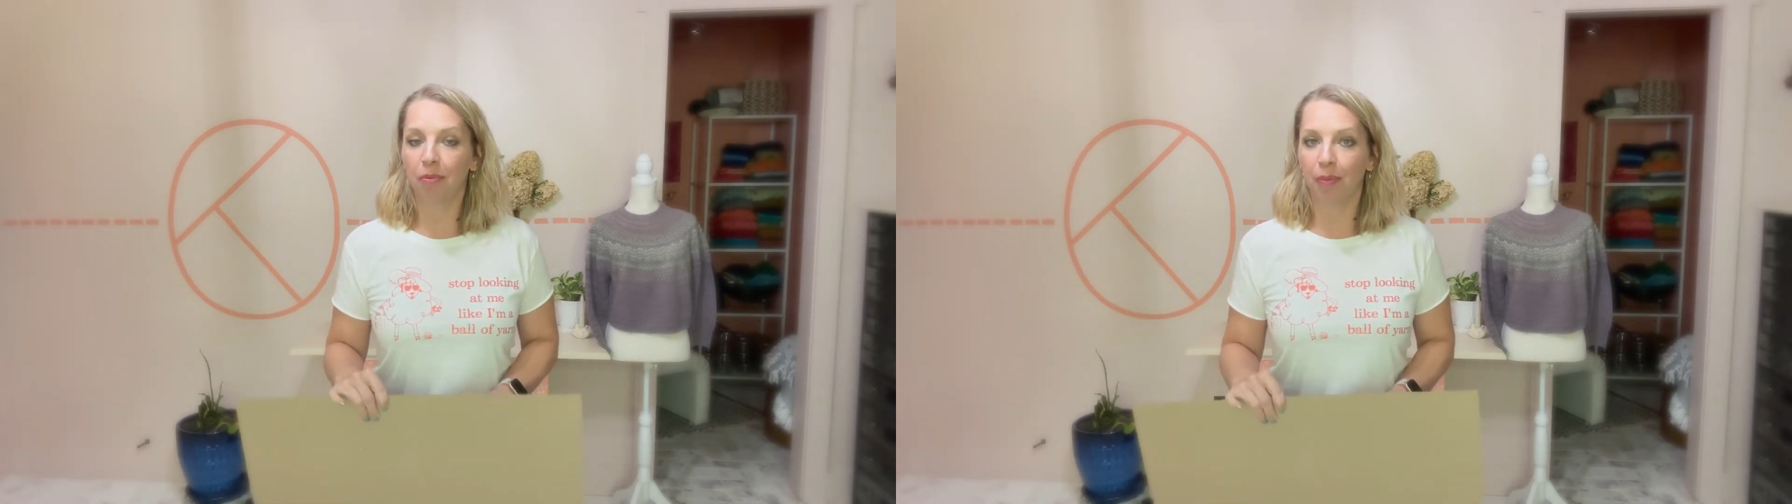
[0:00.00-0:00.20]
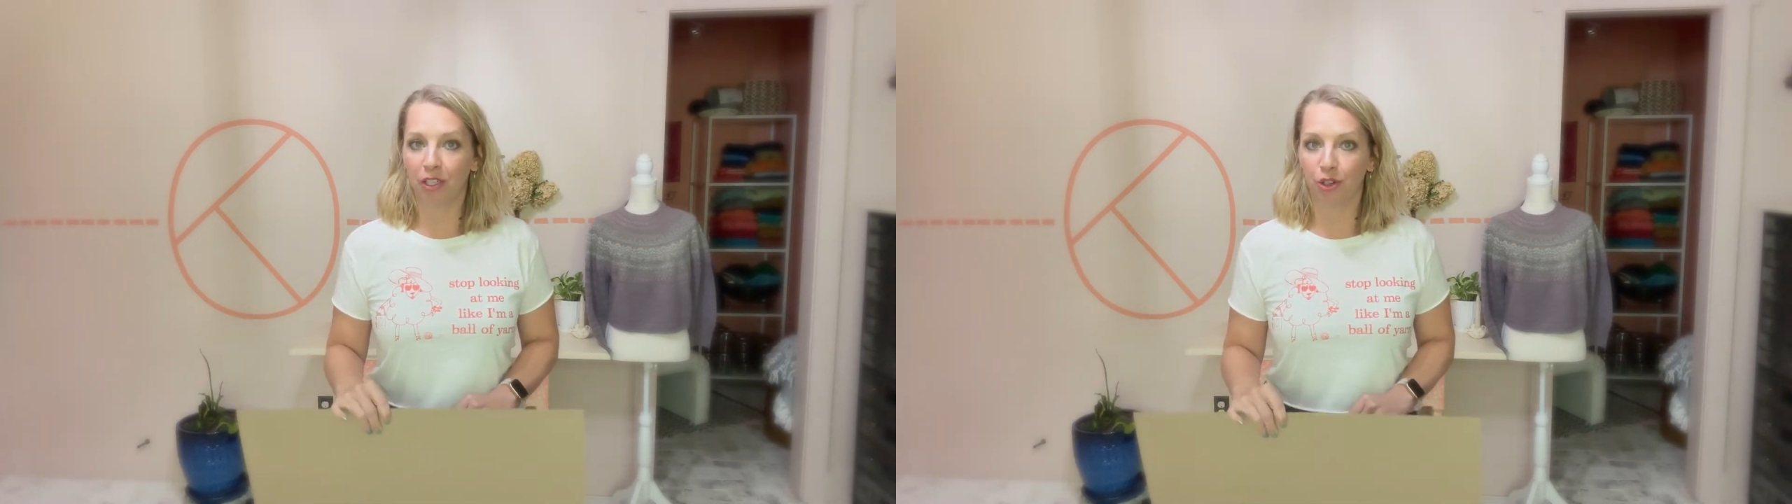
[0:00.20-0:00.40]

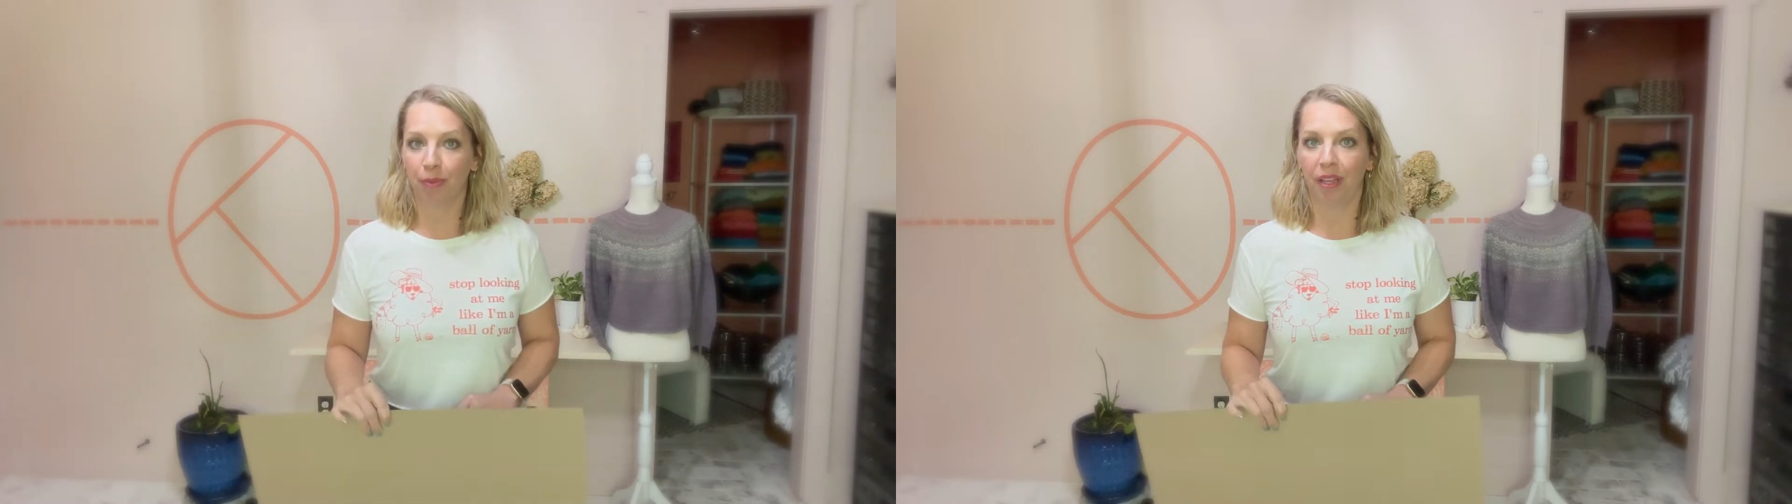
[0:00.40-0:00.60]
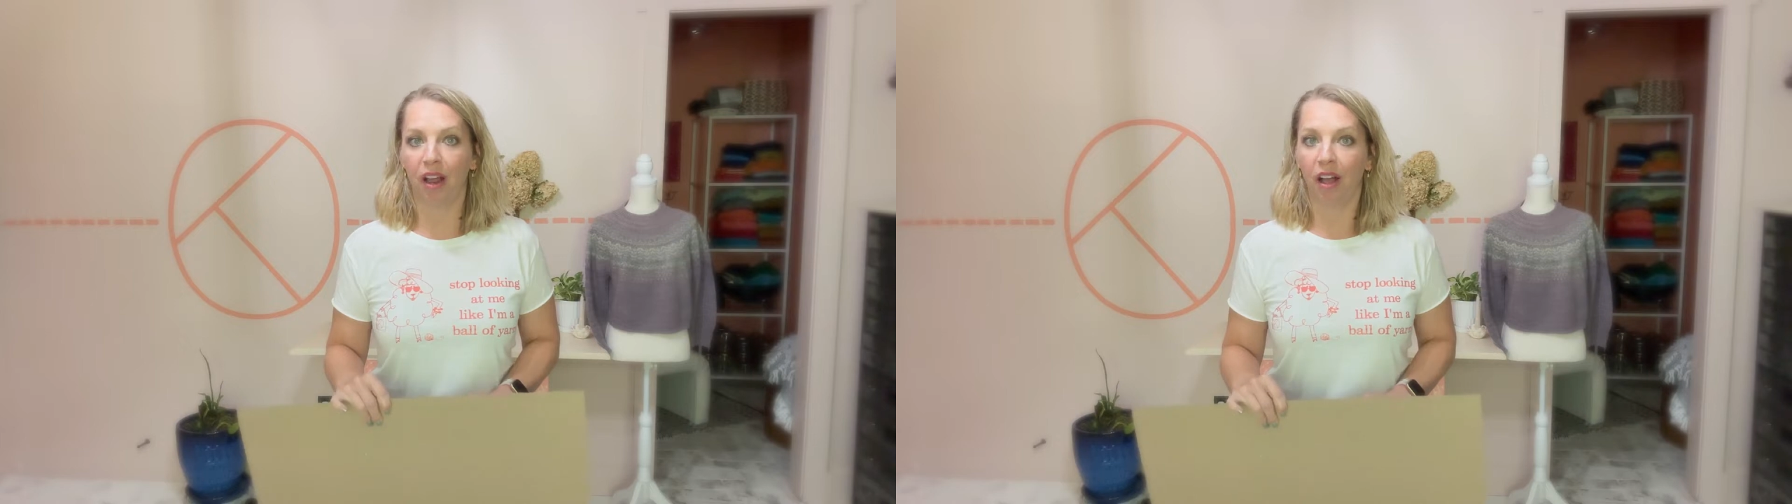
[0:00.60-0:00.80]

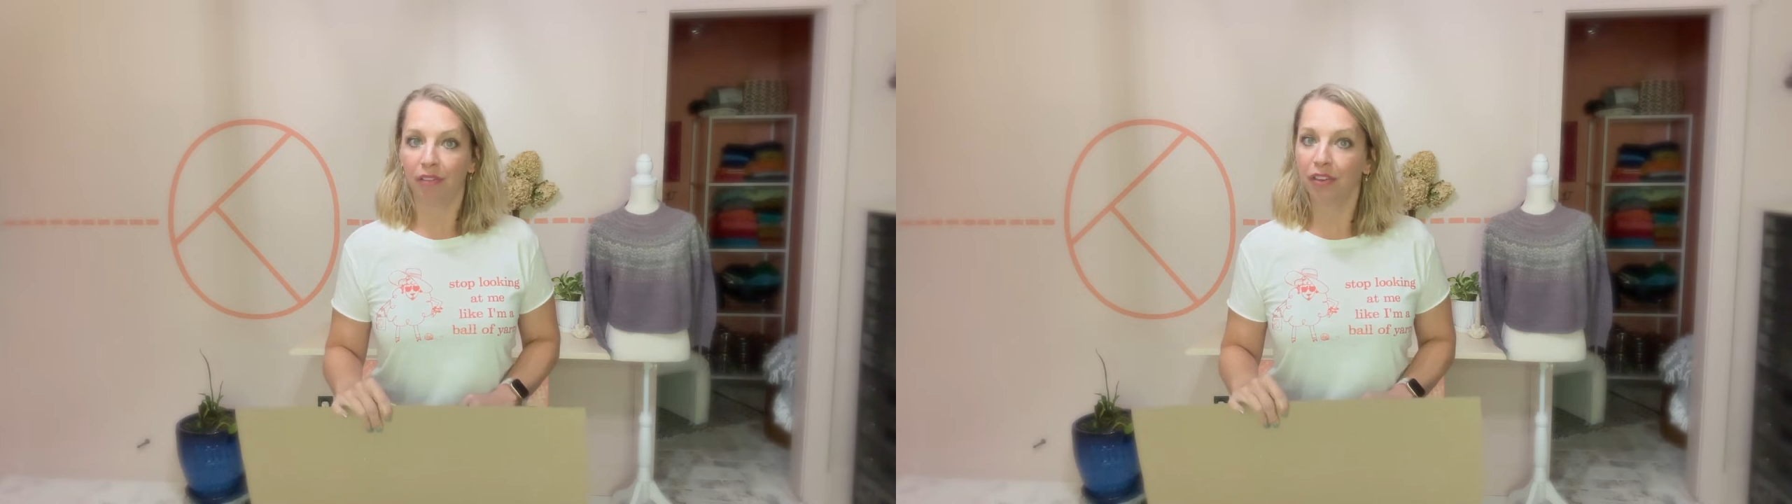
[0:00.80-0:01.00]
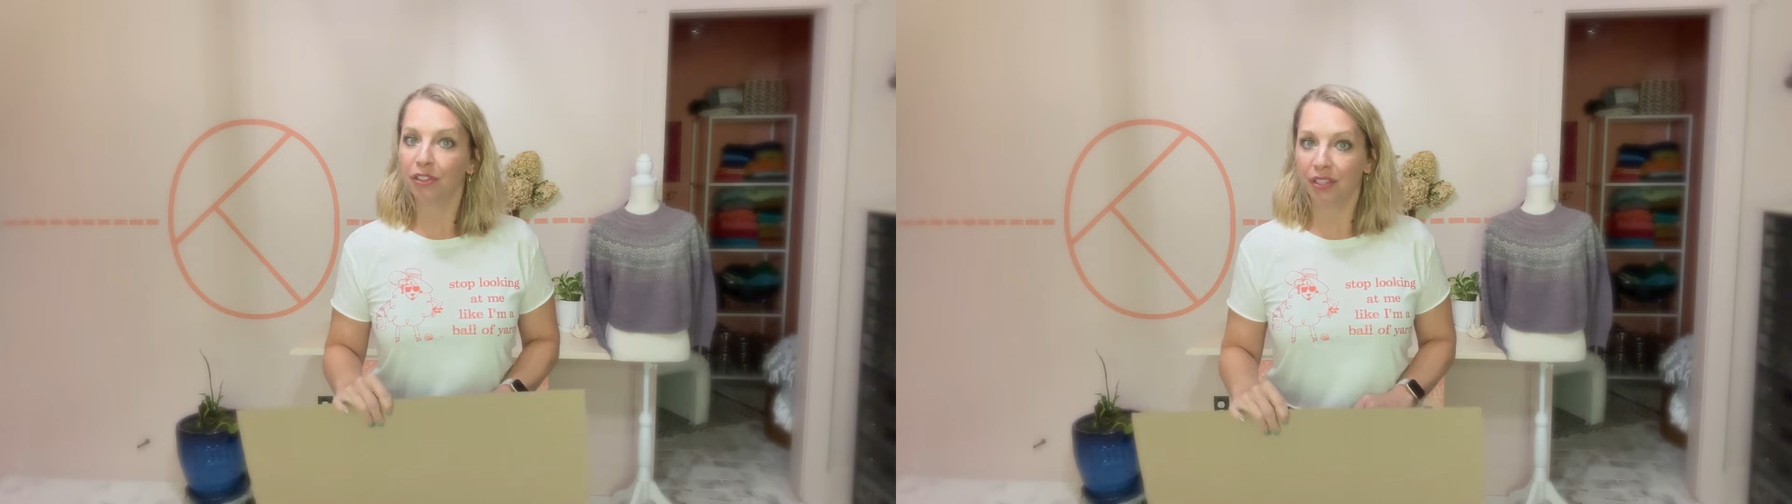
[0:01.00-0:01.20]
measurement of
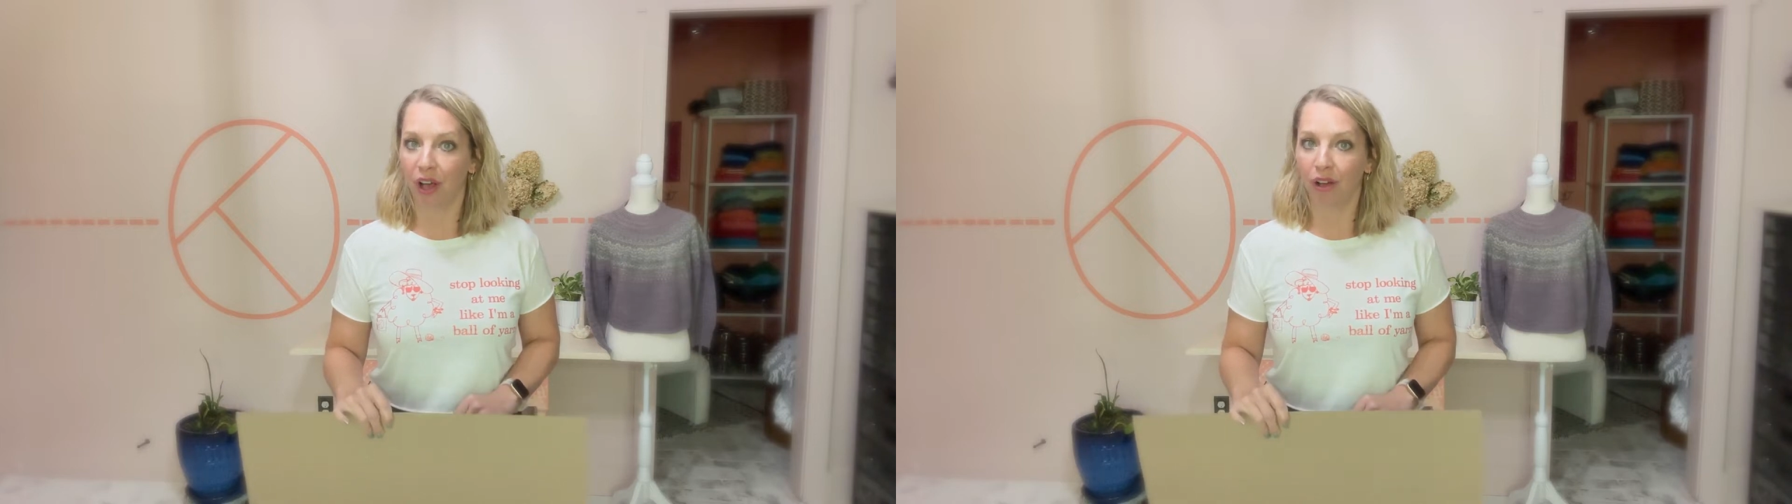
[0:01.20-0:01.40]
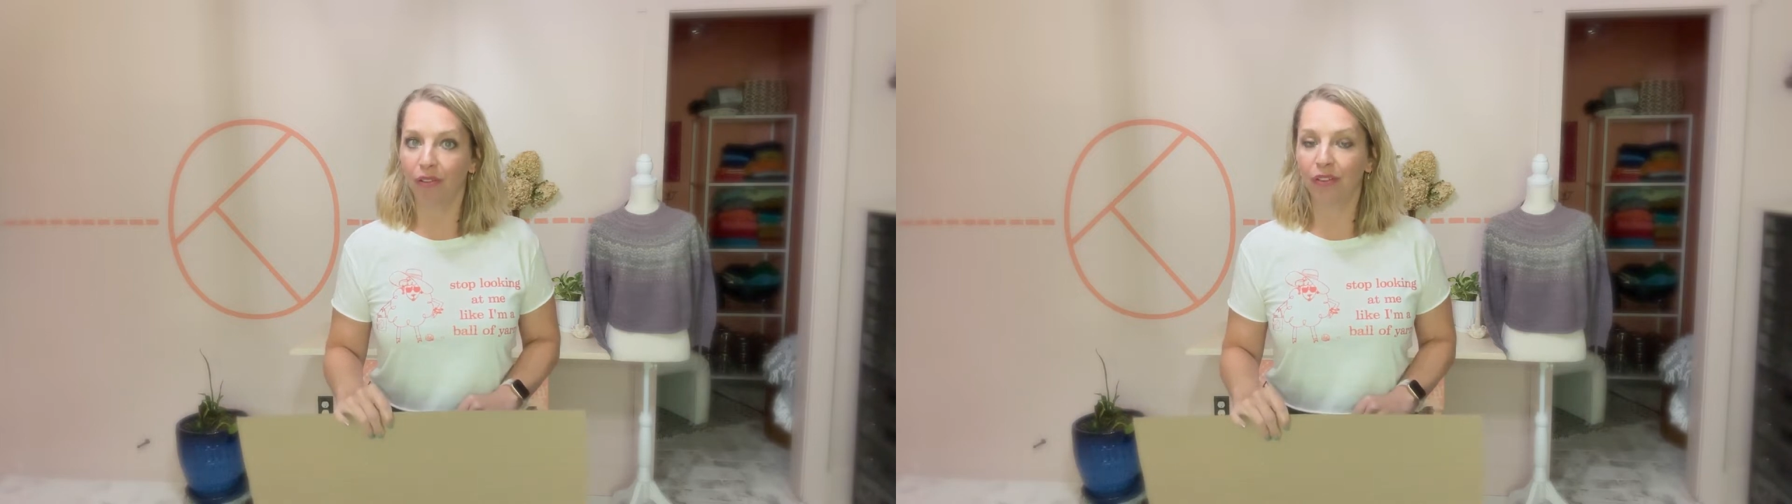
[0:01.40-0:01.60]

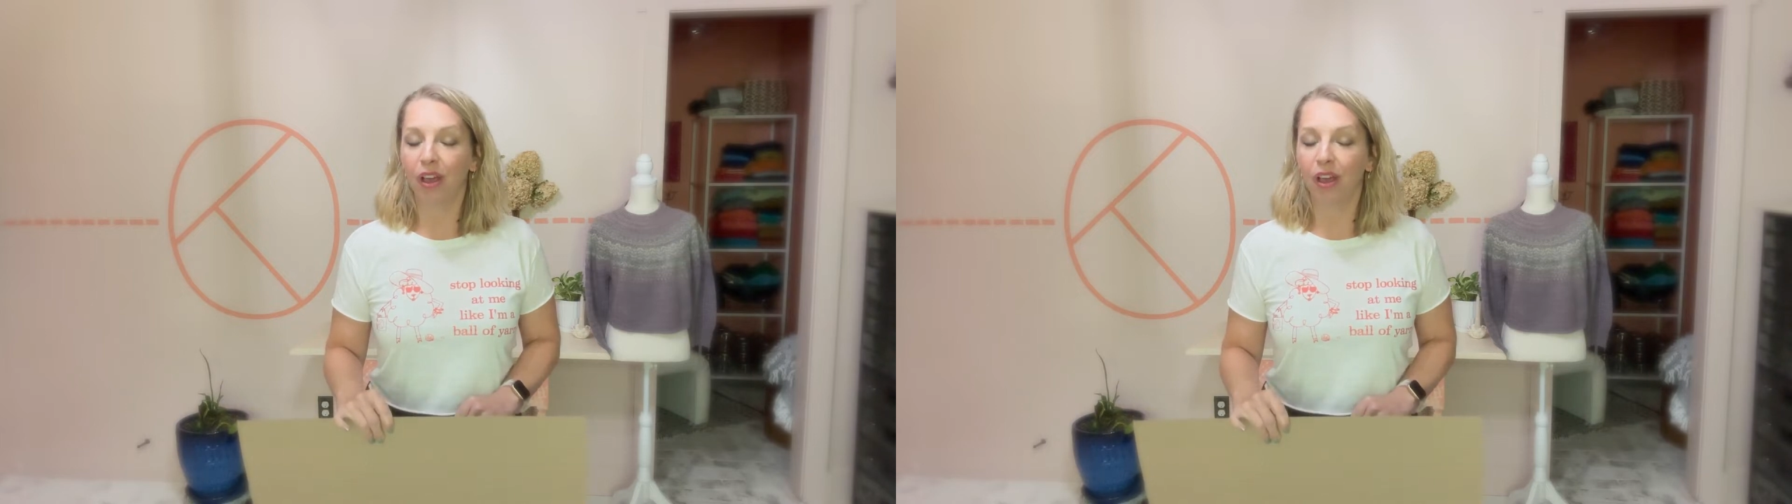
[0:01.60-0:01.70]
yourself,